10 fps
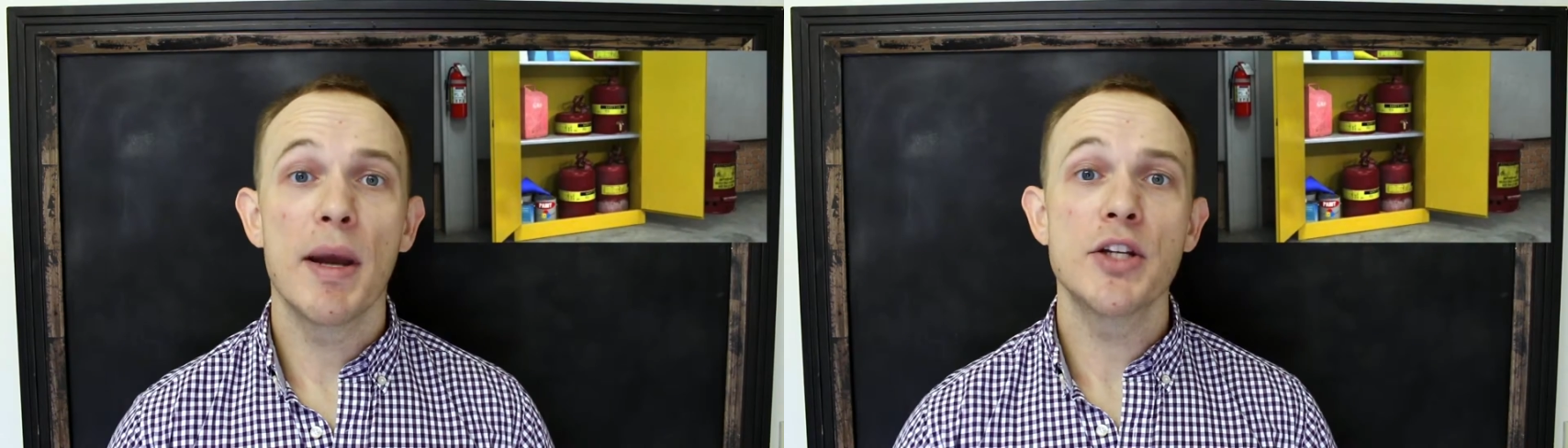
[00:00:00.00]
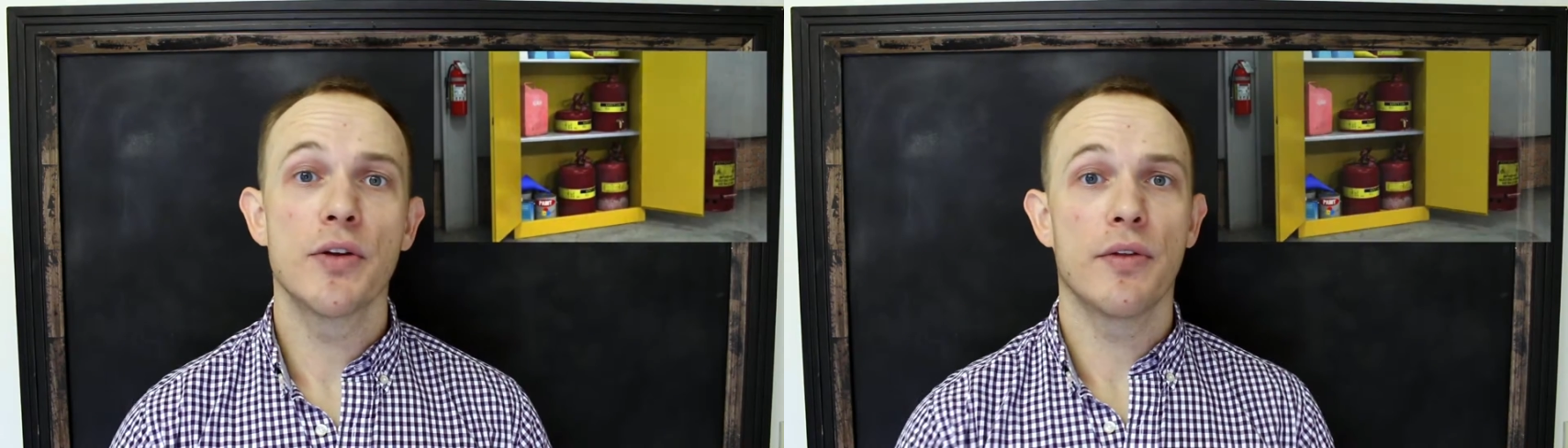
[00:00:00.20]

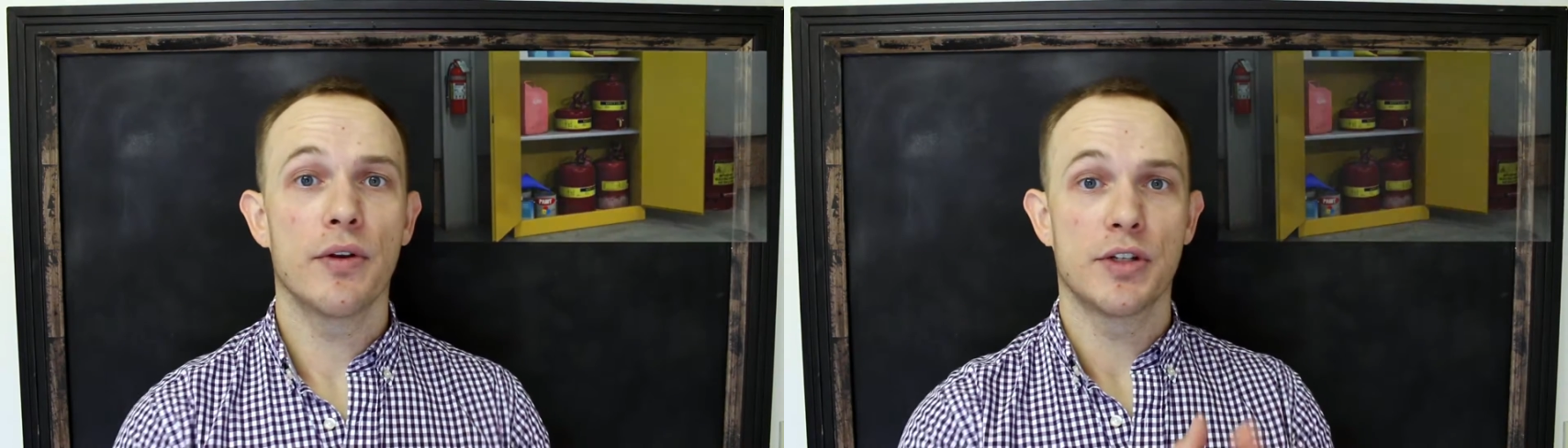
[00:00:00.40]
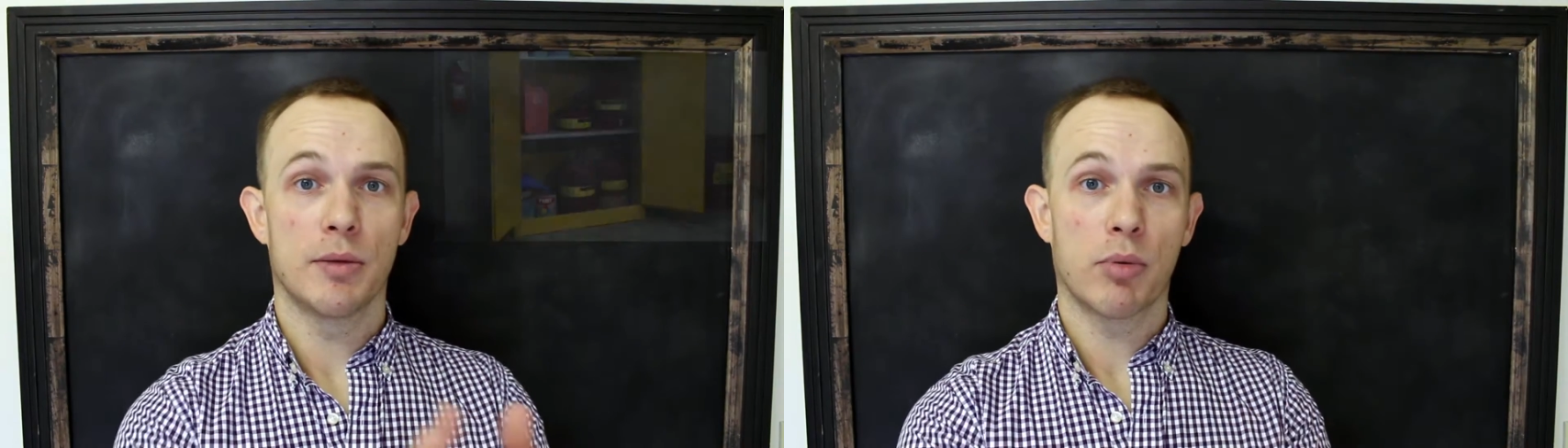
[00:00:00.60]
Make sure that
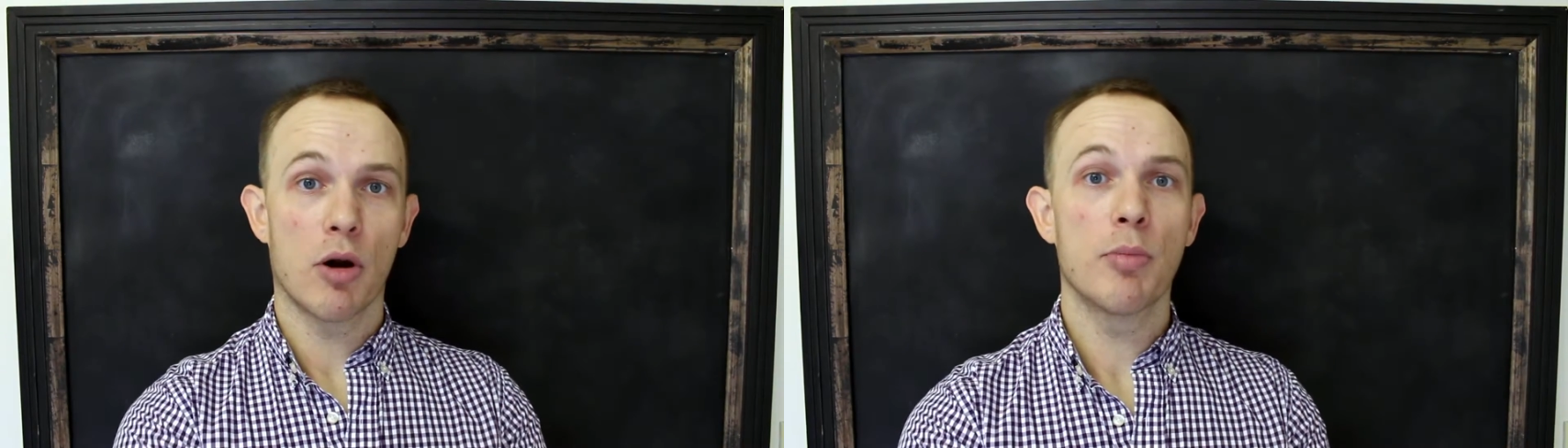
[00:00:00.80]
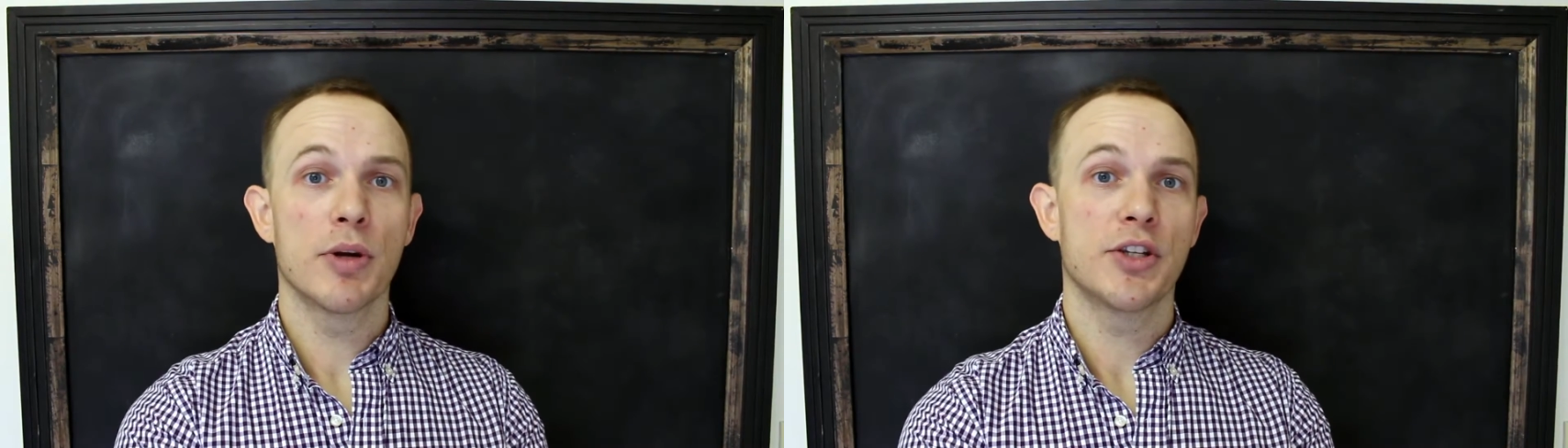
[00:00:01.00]
there's an
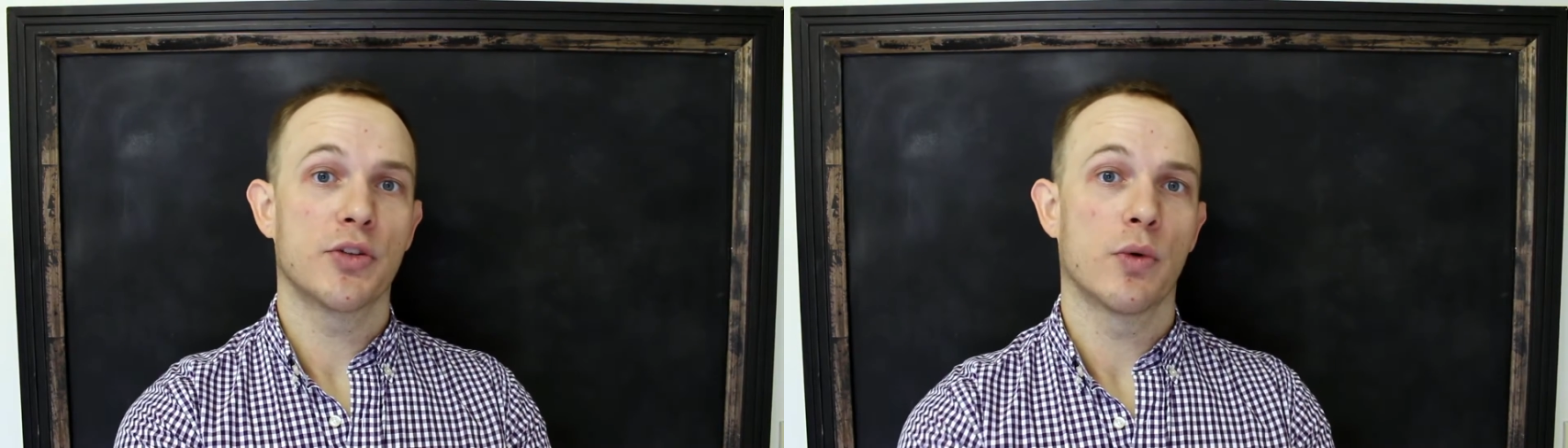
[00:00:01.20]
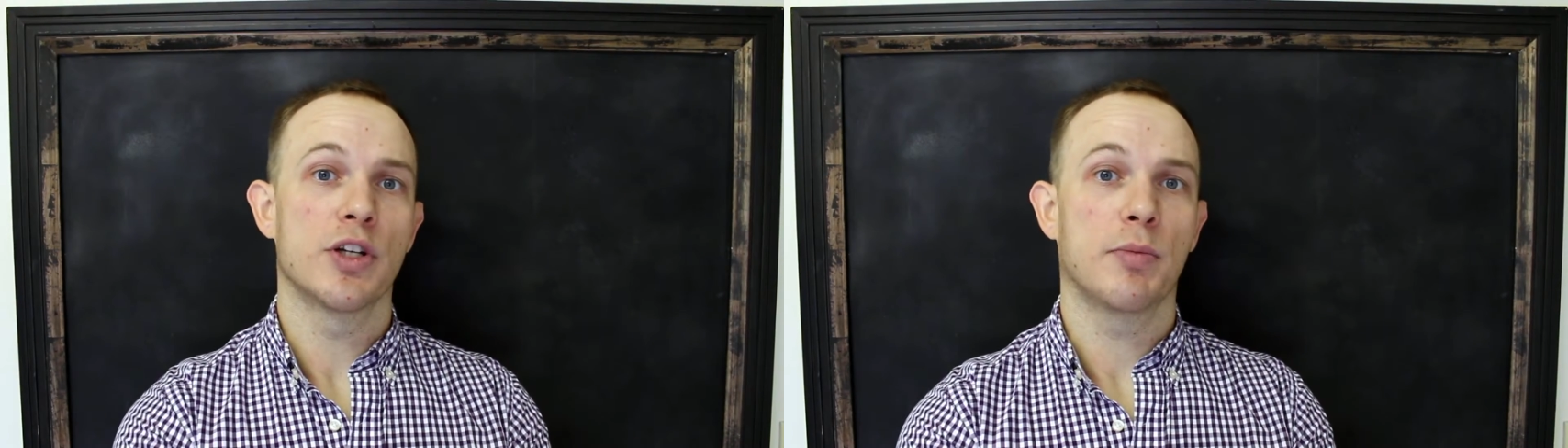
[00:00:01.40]
appropriate storage